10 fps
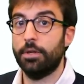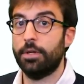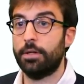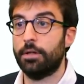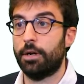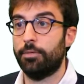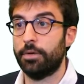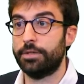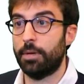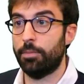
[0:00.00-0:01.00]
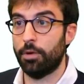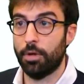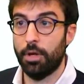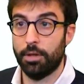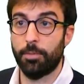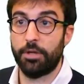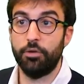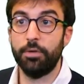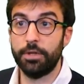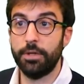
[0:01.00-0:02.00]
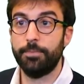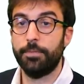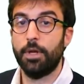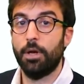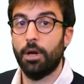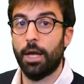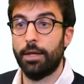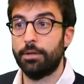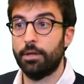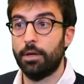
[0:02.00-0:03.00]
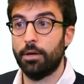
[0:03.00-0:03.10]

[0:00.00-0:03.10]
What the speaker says: that are, for example, the maturity and,